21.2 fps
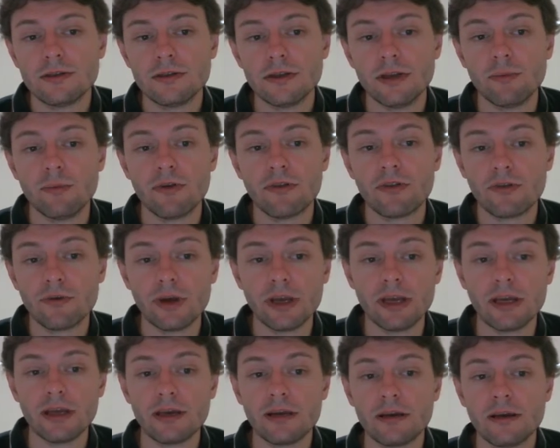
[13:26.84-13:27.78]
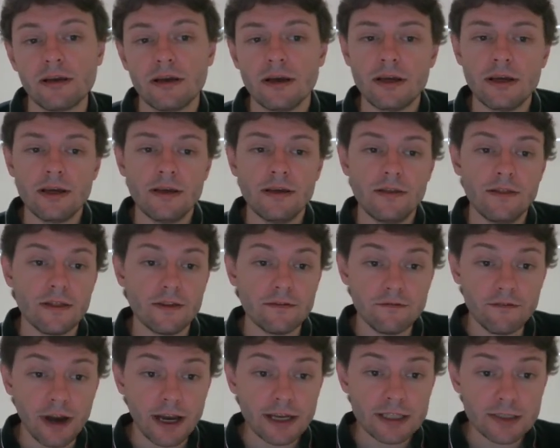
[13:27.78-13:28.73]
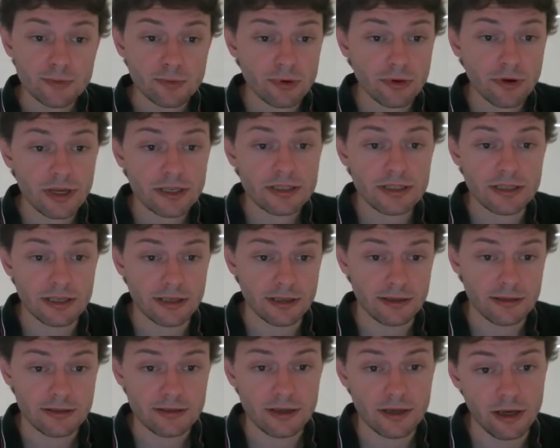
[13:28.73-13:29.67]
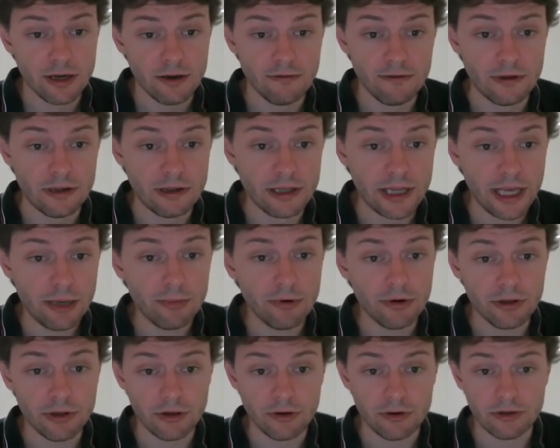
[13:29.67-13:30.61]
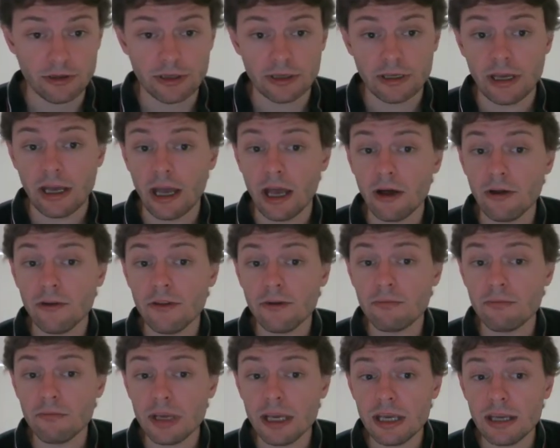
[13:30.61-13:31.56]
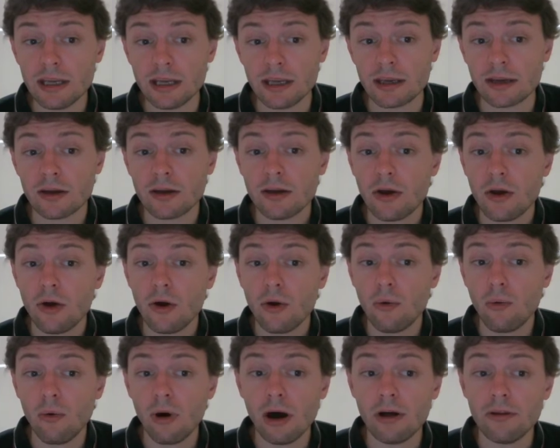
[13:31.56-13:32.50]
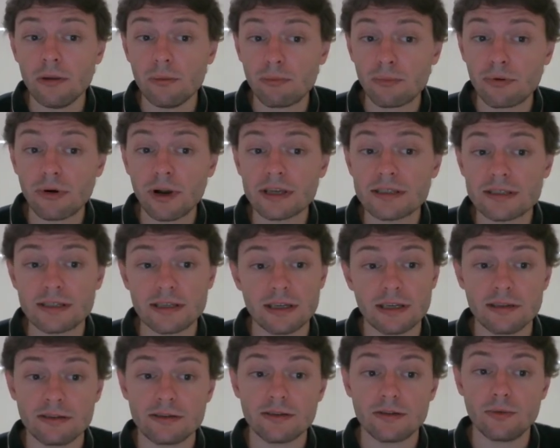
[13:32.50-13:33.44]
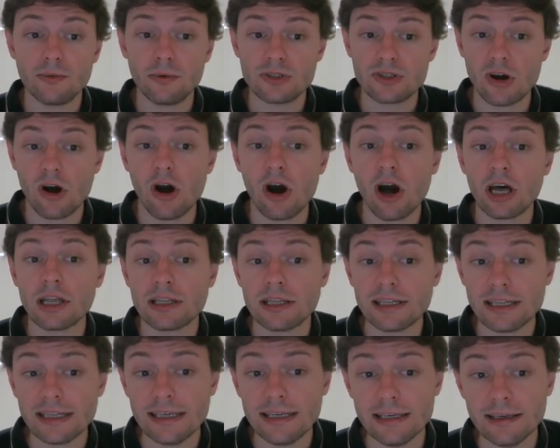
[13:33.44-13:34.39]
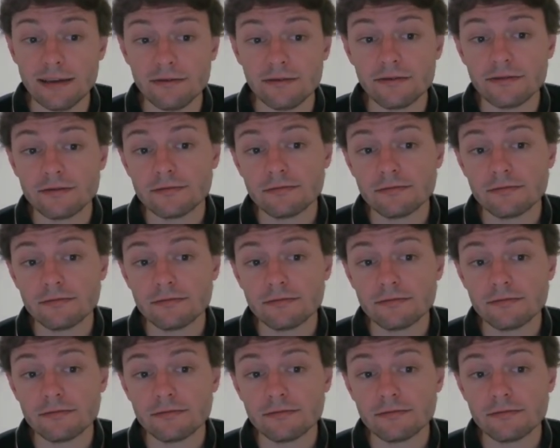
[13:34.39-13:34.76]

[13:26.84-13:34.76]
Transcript: Number 3, the vice president of the labor union held a meeting while the president was on leave.